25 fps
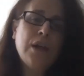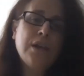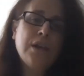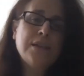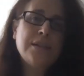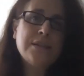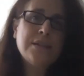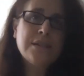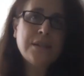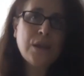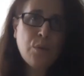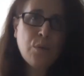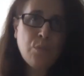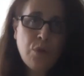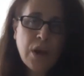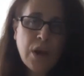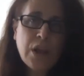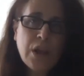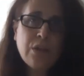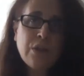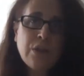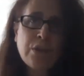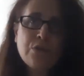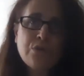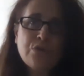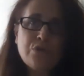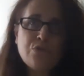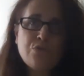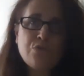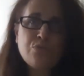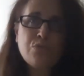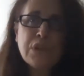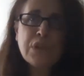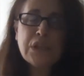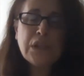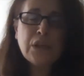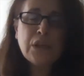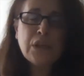some regulators are
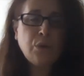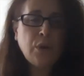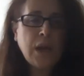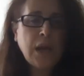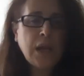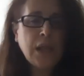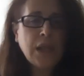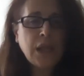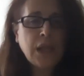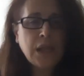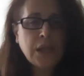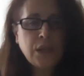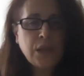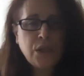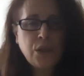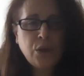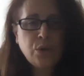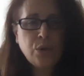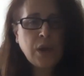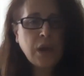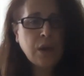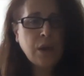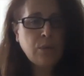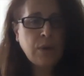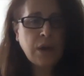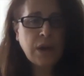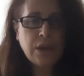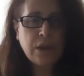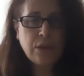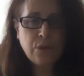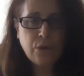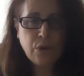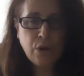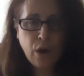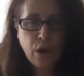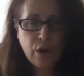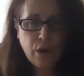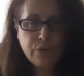really great, like the UK
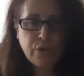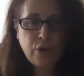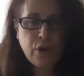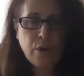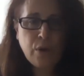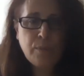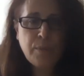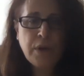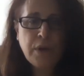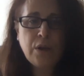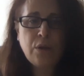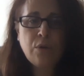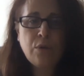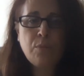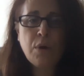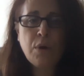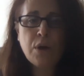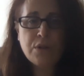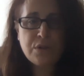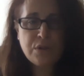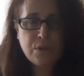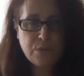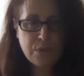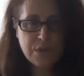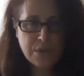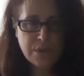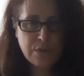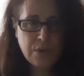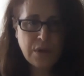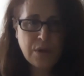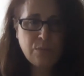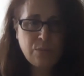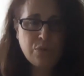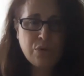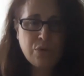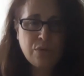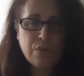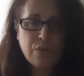regulator Ofcom, and I know Marta was
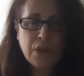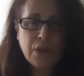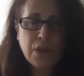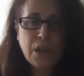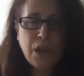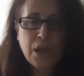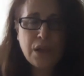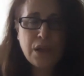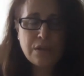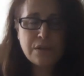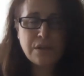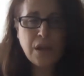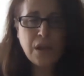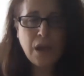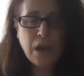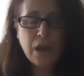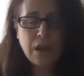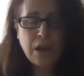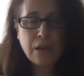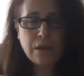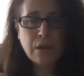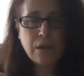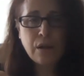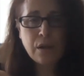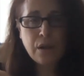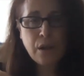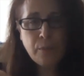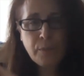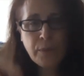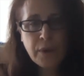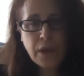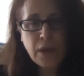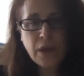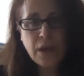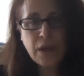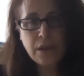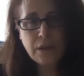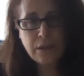improving things in
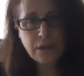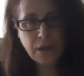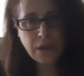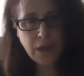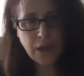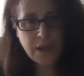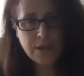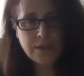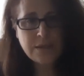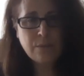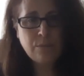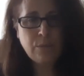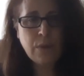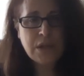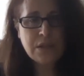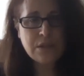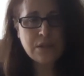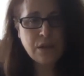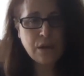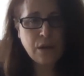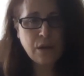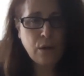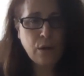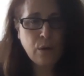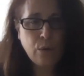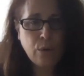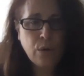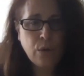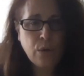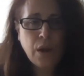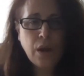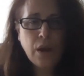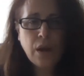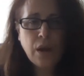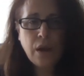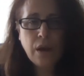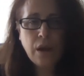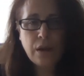Colombia, and the guys in Mexico
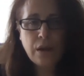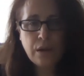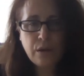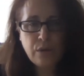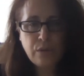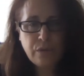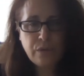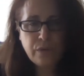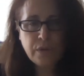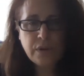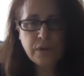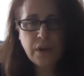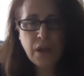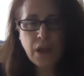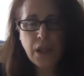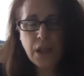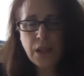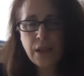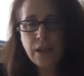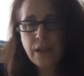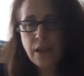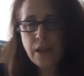at Ifchitel.